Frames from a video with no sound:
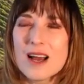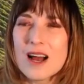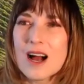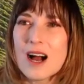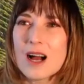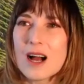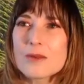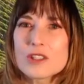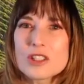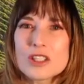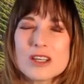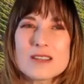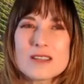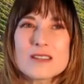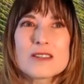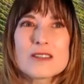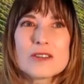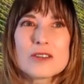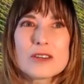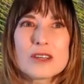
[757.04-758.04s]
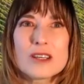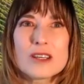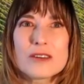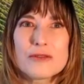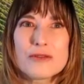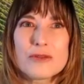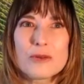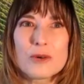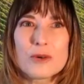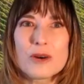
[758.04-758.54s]
I'm just looking
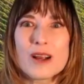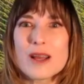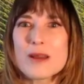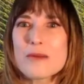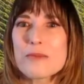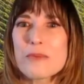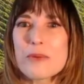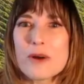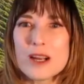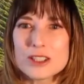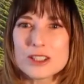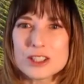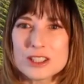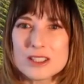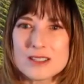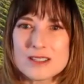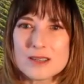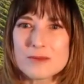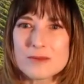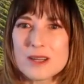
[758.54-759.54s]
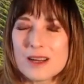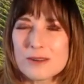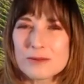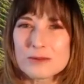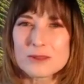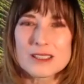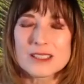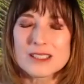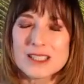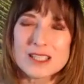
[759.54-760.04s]
for impressions. I'm not
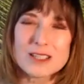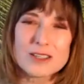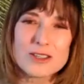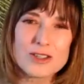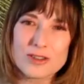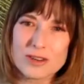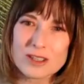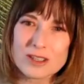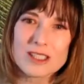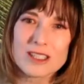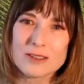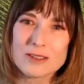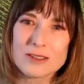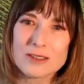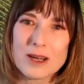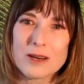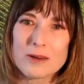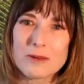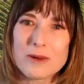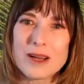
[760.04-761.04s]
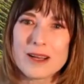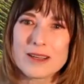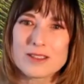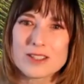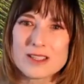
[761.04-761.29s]
really deconstructing it right away.